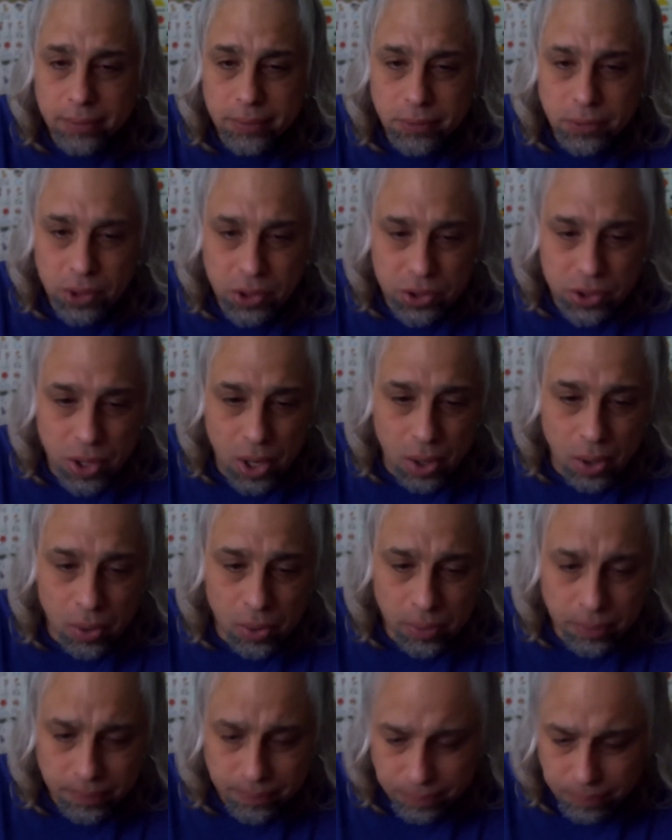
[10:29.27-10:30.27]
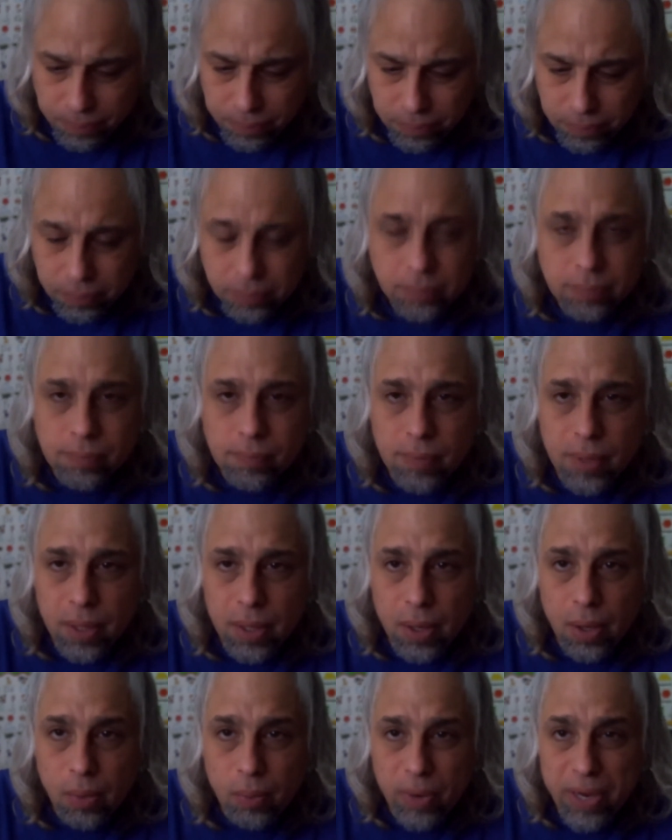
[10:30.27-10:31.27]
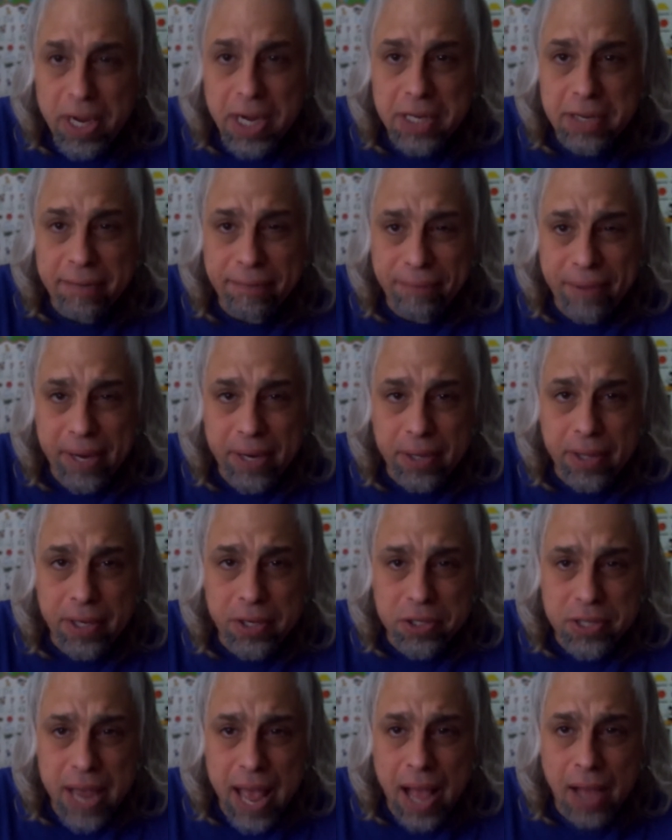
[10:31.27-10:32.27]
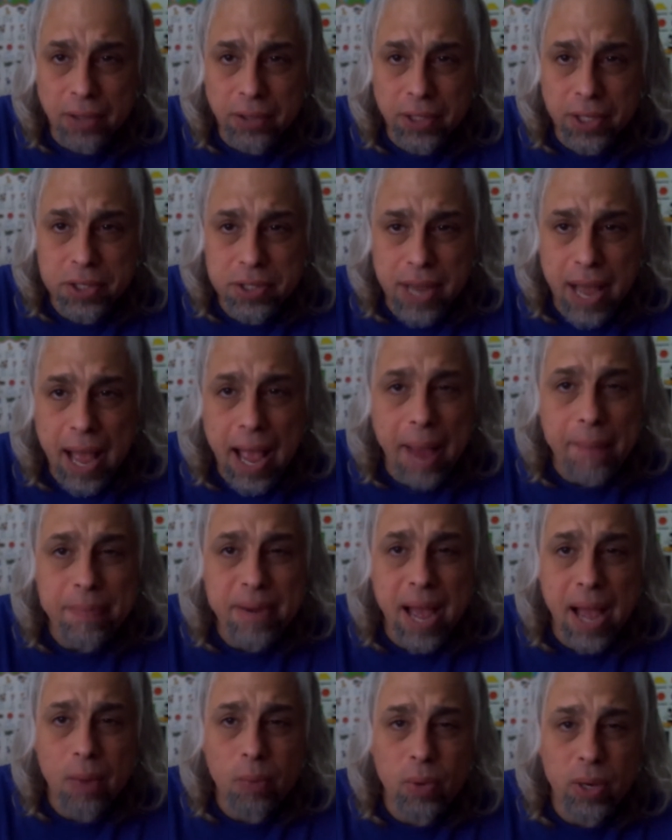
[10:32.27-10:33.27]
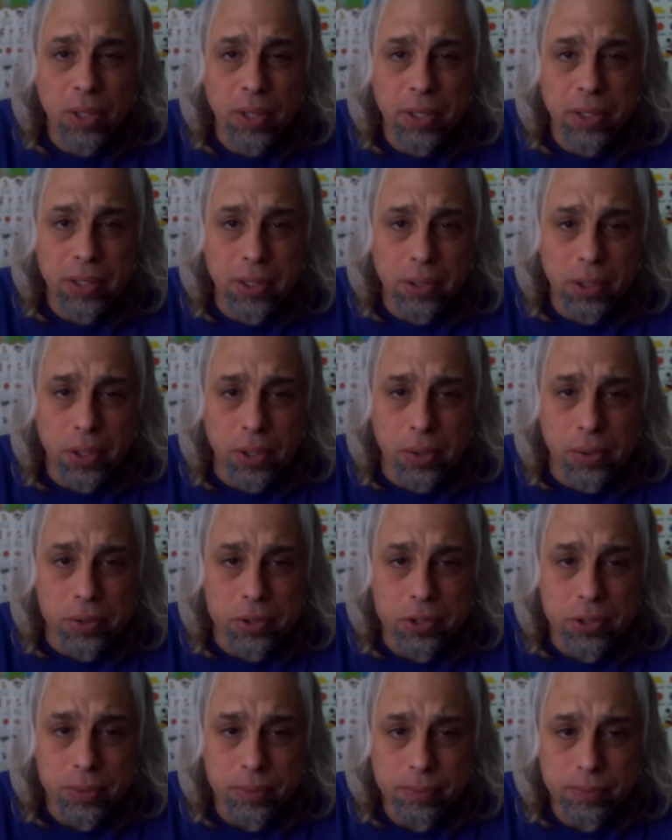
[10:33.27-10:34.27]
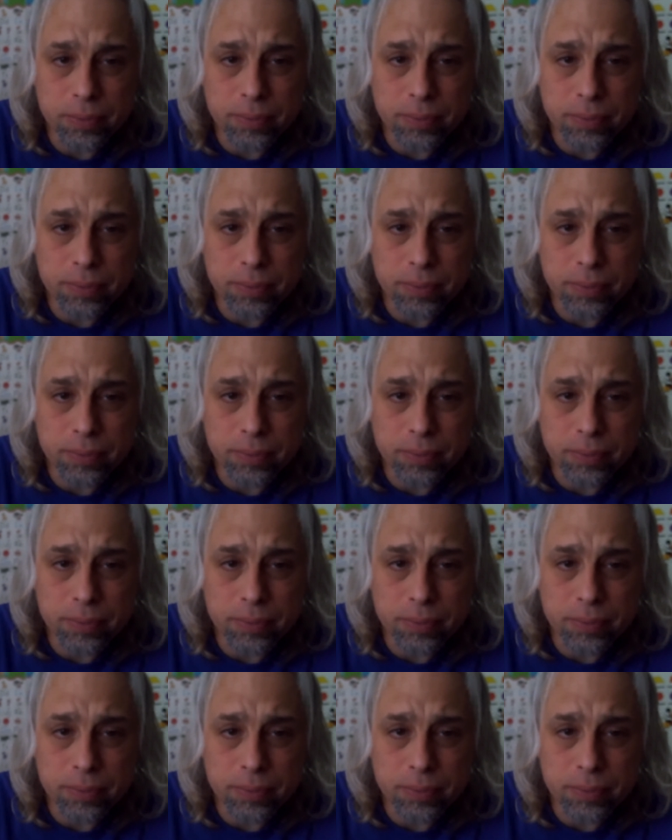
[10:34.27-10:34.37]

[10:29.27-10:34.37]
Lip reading: So we need to figure this out because I'm not willing to lose.